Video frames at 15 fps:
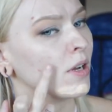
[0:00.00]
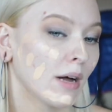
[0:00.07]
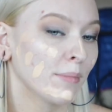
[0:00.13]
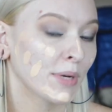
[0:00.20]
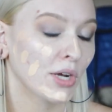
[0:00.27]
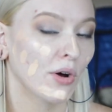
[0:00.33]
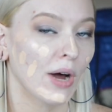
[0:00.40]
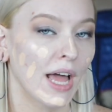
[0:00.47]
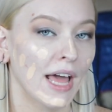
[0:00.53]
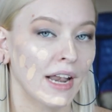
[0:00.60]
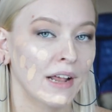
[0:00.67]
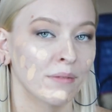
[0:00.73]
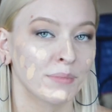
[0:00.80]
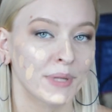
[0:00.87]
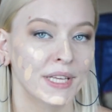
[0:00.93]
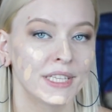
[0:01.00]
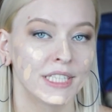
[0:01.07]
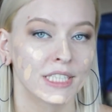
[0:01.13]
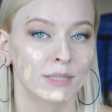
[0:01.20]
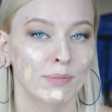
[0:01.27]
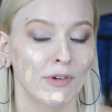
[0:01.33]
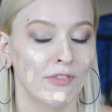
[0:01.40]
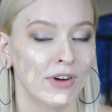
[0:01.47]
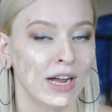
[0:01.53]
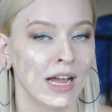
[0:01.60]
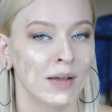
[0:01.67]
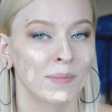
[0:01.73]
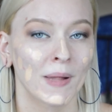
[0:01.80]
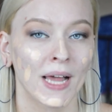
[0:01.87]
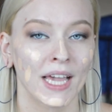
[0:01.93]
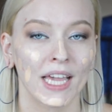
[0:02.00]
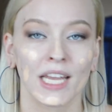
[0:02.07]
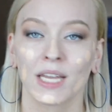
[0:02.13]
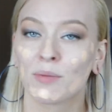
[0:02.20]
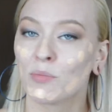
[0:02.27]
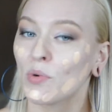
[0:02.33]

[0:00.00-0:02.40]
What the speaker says: I'm gonna go ahead and blend this before I apply any